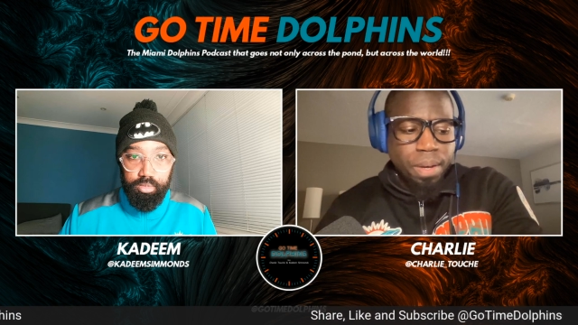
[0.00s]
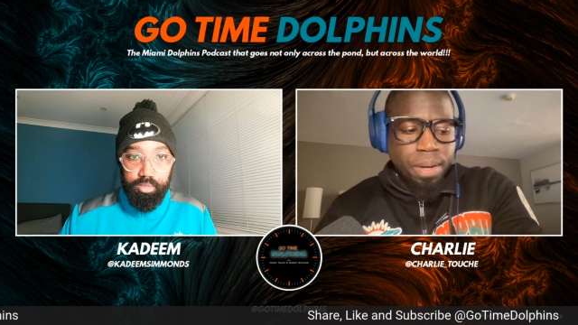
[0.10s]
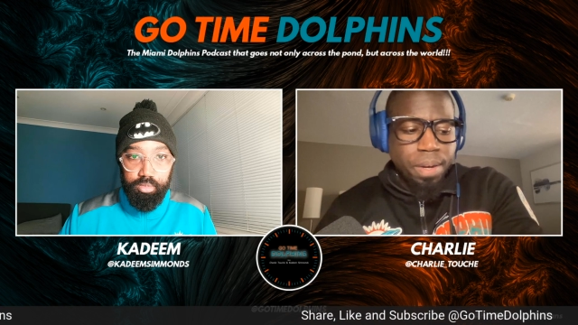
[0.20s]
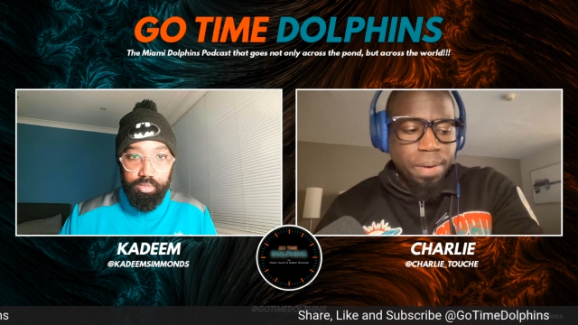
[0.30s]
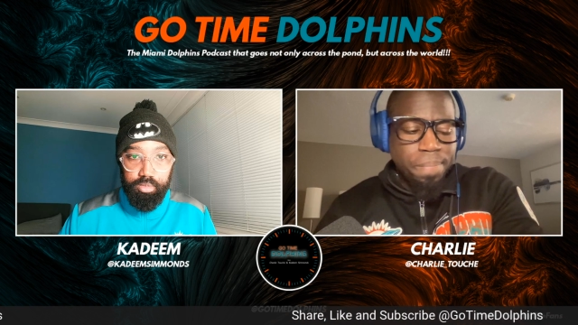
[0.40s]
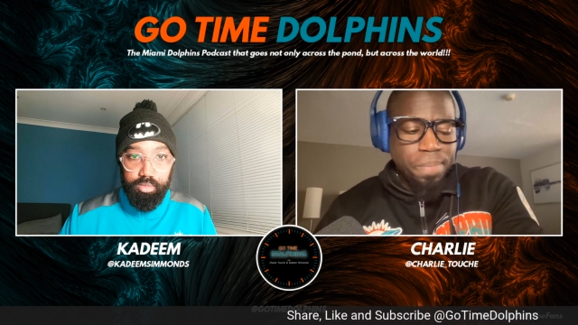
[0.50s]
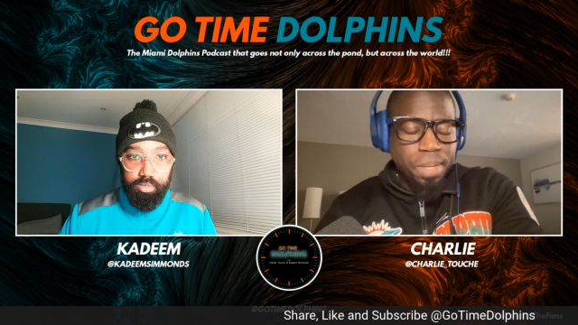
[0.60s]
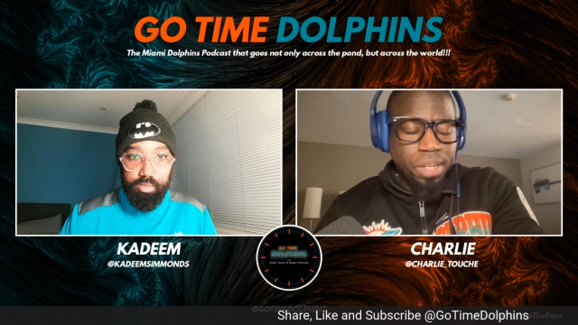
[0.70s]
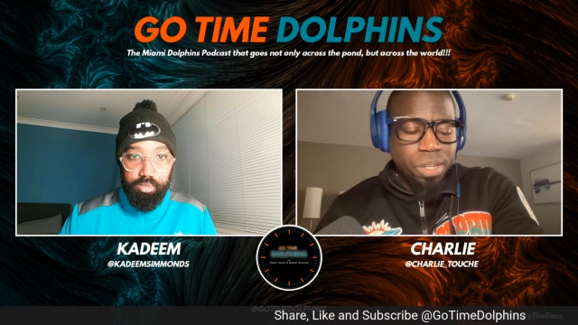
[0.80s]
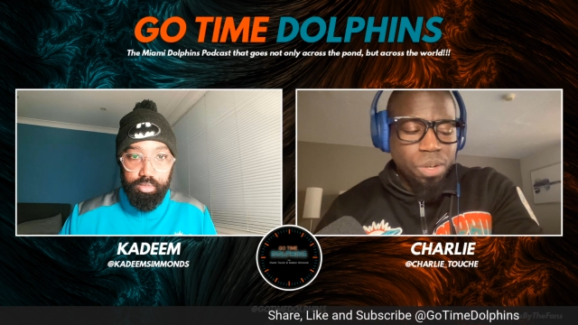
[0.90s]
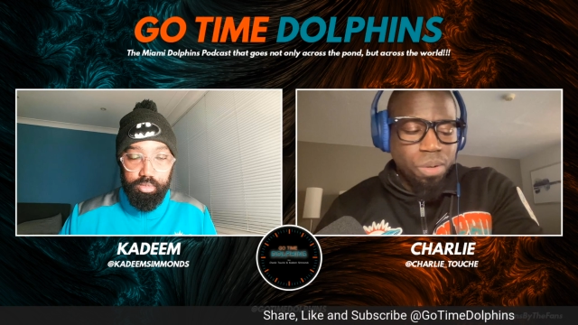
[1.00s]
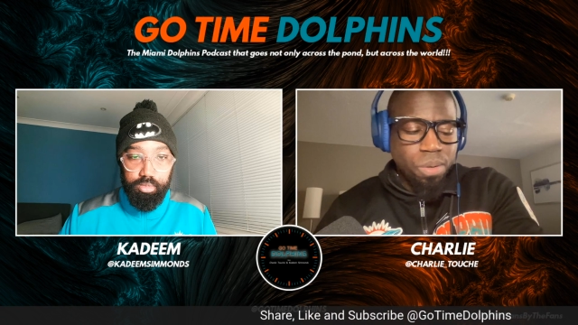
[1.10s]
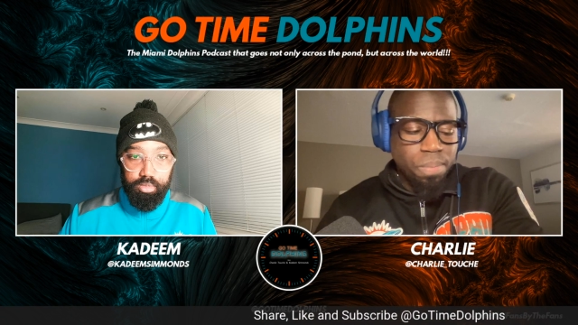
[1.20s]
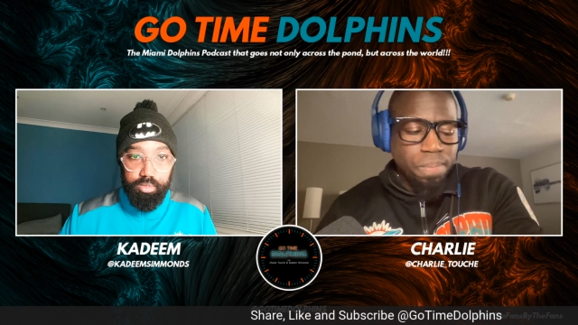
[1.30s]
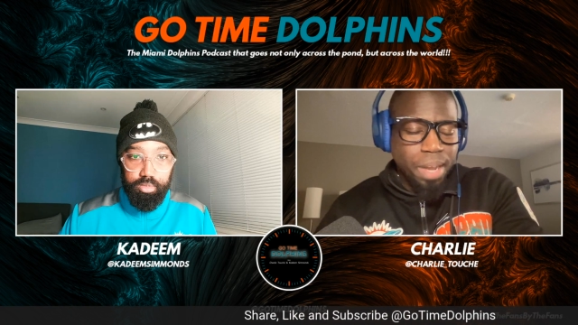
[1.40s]
Speaker 1: Um, and you
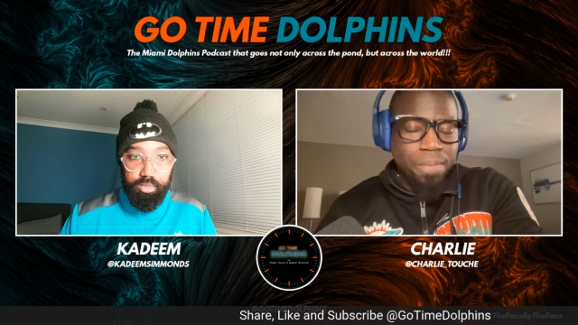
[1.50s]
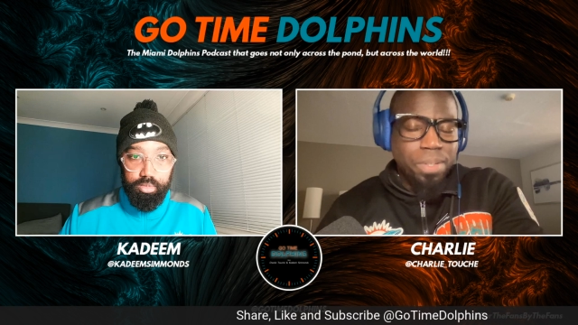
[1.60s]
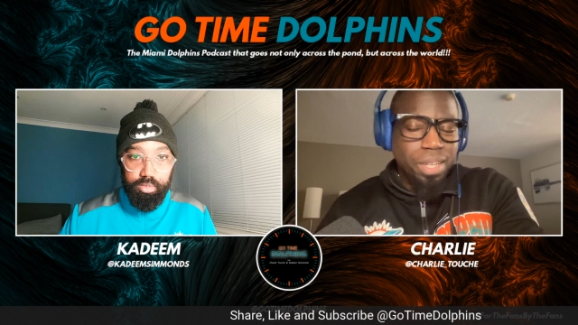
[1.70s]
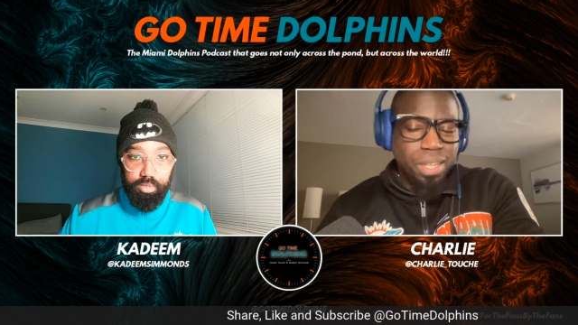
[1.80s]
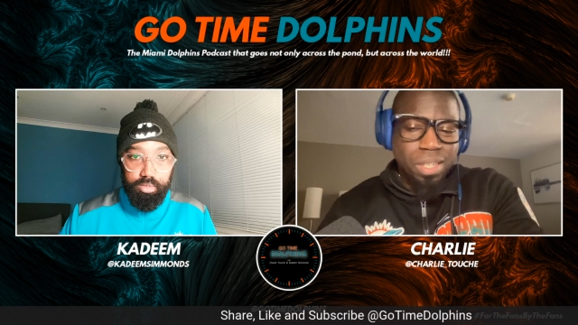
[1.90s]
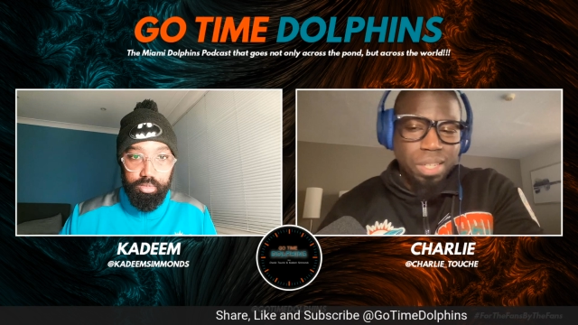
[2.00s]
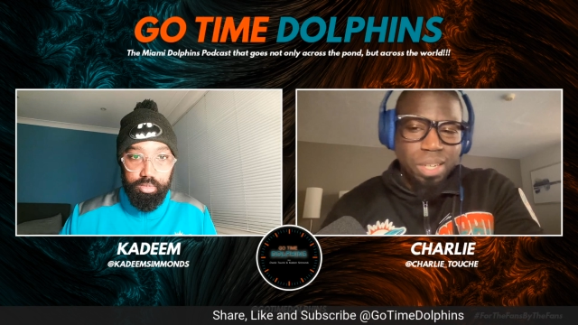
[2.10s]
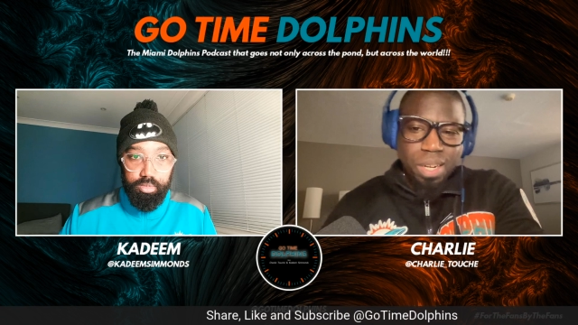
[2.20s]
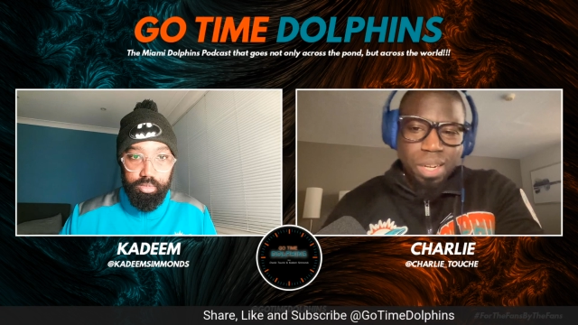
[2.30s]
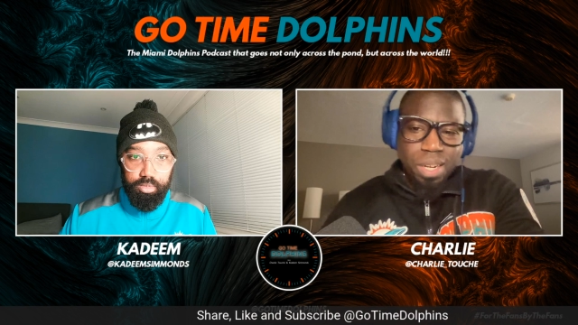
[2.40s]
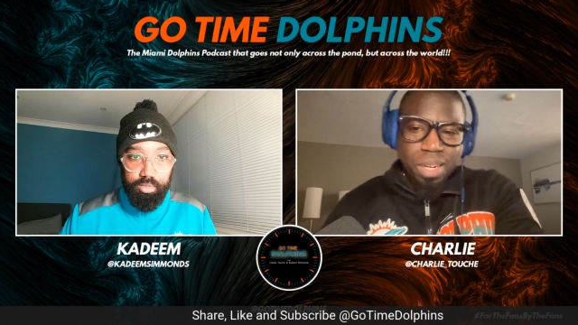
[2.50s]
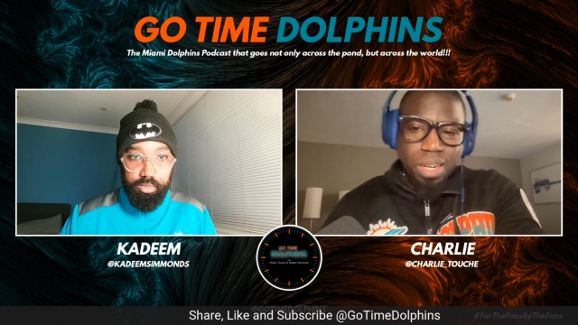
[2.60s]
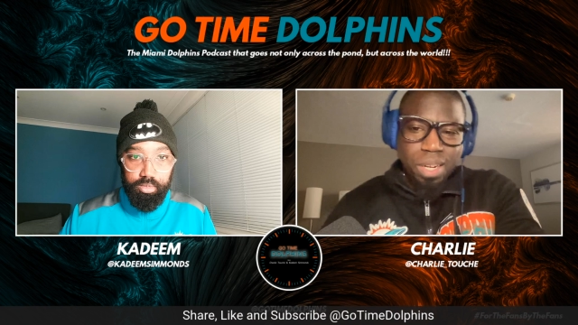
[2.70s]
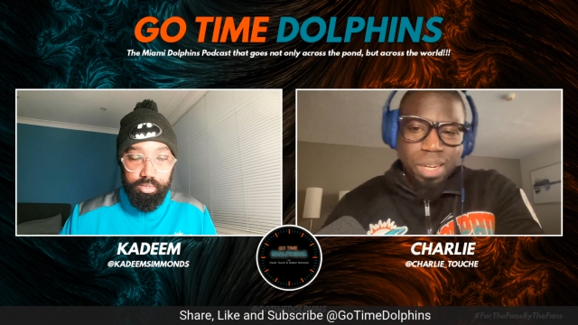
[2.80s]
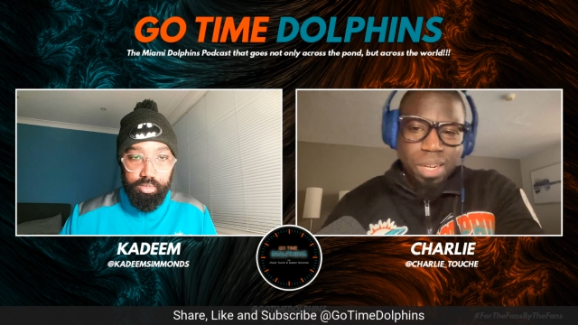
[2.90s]
know, everything the
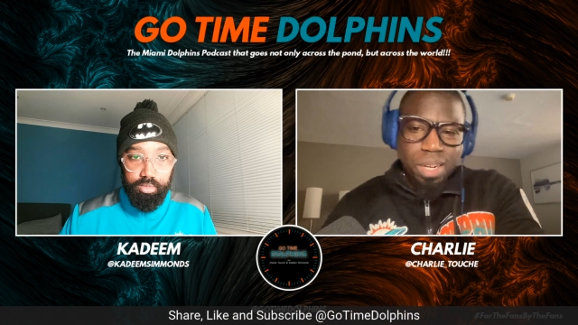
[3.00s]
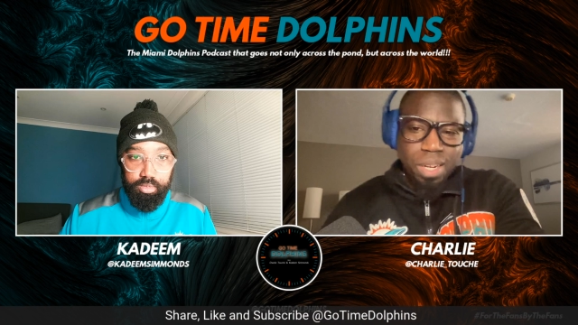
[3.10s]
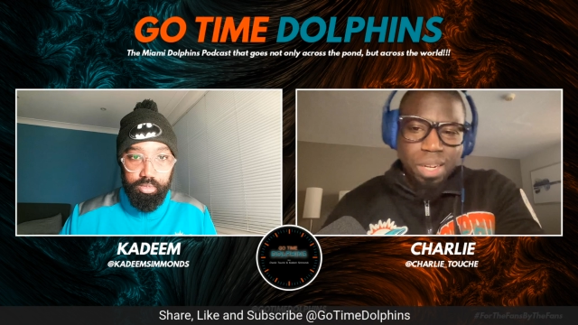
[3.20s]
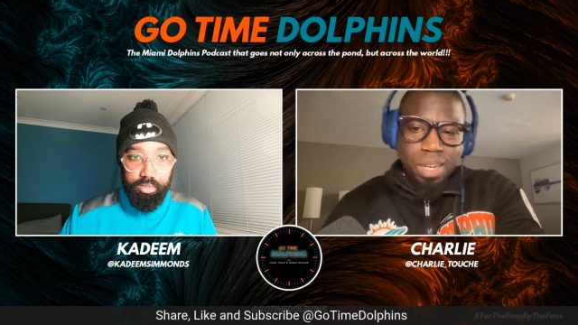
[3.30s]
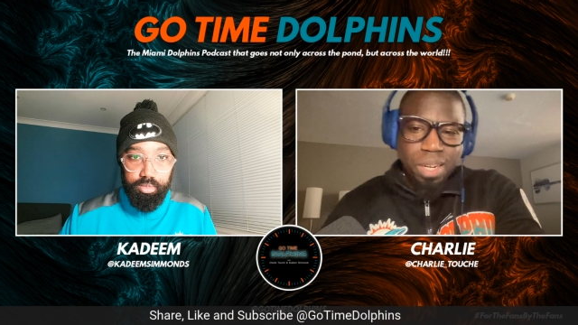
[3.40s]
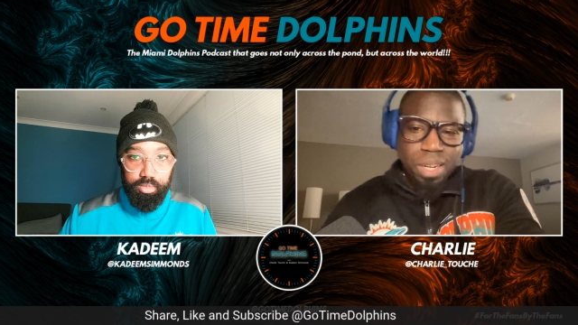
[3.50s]
Miami Dolphins do,